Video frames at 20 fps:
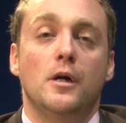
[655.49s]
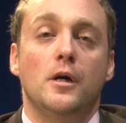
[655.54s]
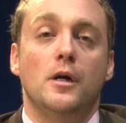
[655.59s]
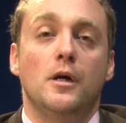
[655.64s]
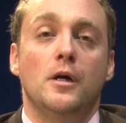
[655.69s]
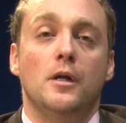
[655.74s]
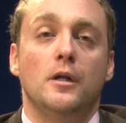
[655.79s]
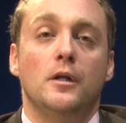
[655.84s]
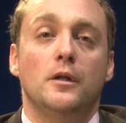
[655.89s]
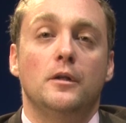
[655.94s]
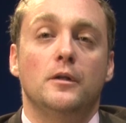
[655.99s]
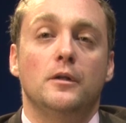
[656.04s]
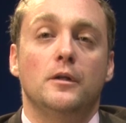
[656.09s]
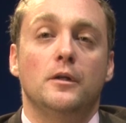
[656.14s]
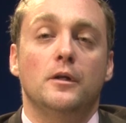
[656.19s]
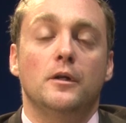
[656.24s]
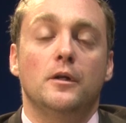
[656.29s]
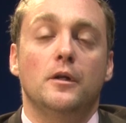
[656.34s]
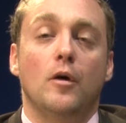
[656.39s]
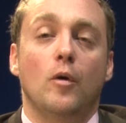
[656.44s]
and
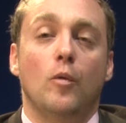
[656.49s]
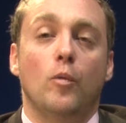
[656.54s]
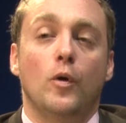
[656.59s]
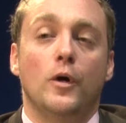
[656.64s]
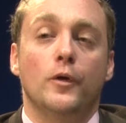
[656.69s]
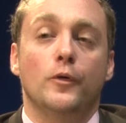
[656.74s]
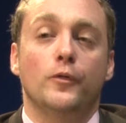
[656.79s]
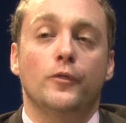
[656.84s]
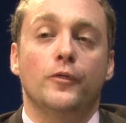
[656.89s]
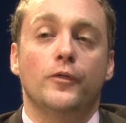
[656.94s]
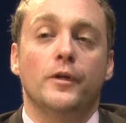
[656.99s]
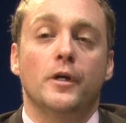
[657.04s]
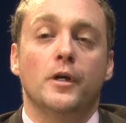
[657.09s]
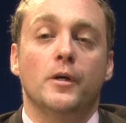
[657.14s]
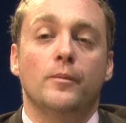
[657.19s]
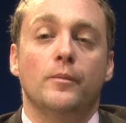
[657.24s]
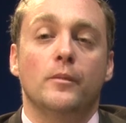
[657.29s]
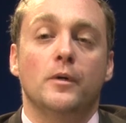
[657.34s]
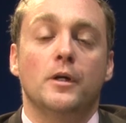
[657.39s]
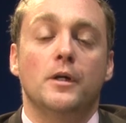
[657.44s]
one of
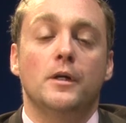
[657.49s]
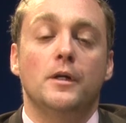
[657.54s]
them